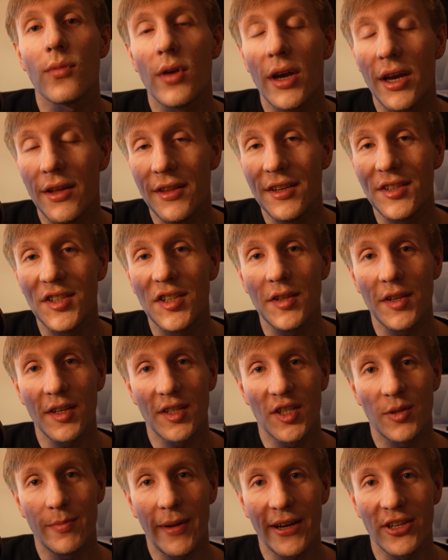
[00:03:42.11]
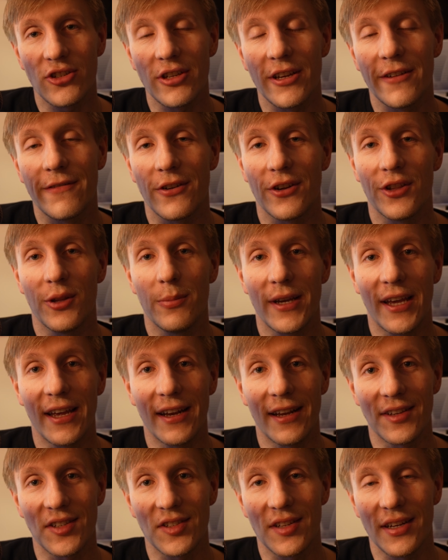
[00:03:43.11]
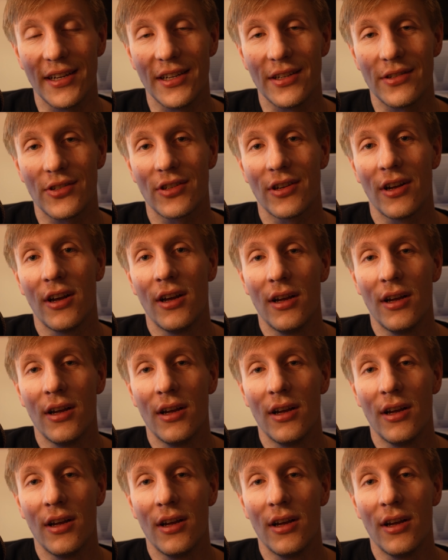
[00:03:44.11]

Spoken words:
And this is especially if you're in the beginning stage.